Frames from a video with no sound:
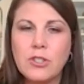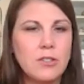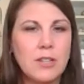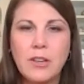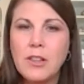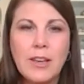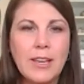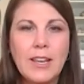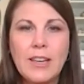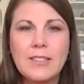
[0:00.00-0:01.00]
she'll tell you
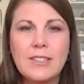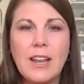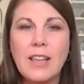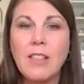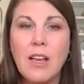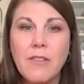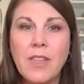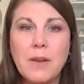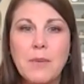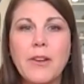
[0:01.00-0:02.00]
like it is, and I love
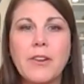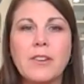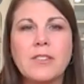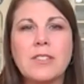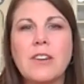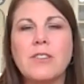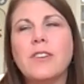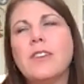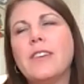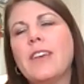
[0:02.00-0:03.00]
that about her. So,
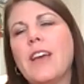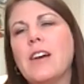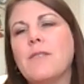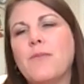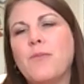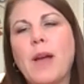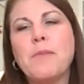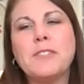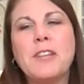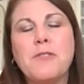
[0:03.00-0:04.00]
um,
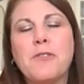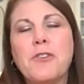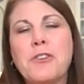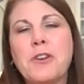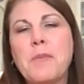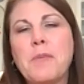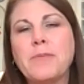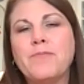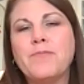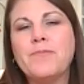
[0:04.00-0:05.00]
I'm excited for her to come
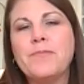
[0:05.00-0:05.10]
on.